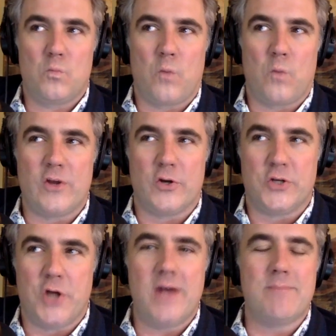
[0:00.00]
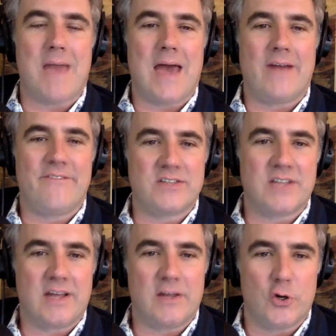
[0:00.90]
when you're done
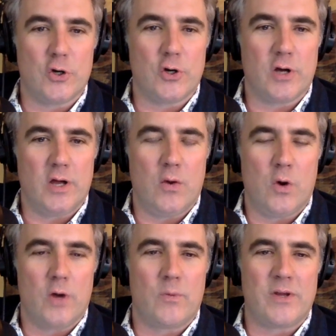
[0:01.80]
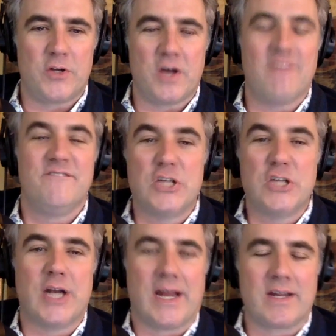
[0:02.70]
manifesting and you're, uh, or when you're done
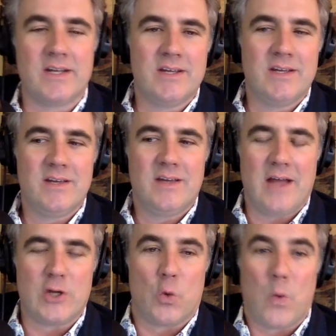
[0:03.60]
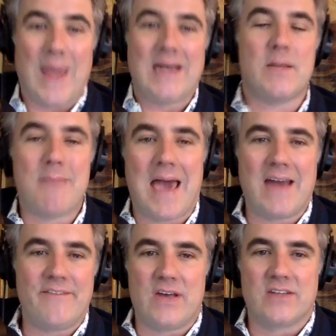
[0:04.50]
visioning and you're waiting to
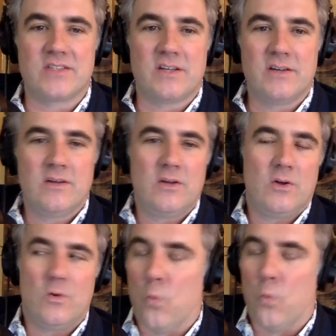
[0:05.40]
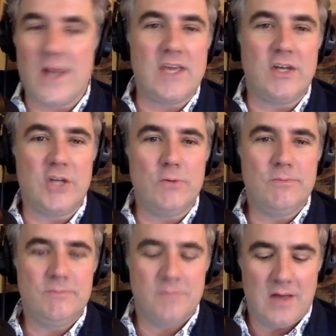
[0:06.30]
manifest, what do you
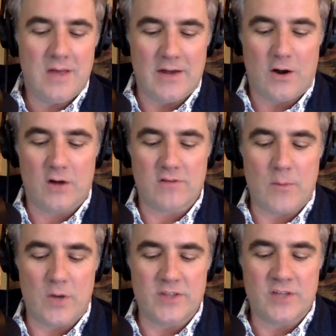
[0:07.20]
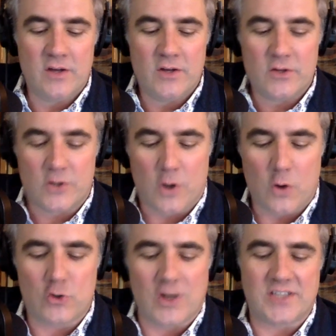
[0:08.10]
do? And her line was,
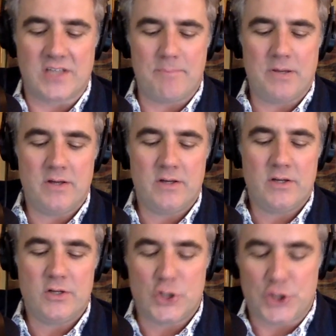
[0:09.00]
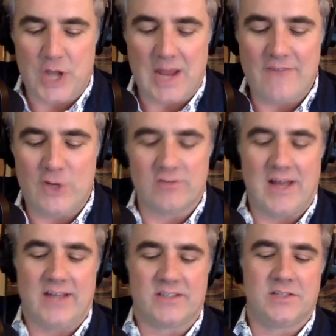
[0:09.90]
go dress up, shave your
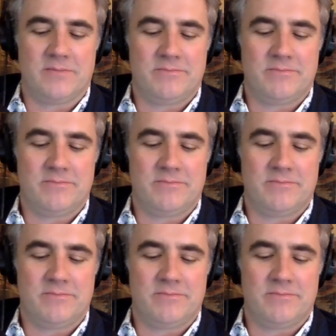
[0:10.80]
legs.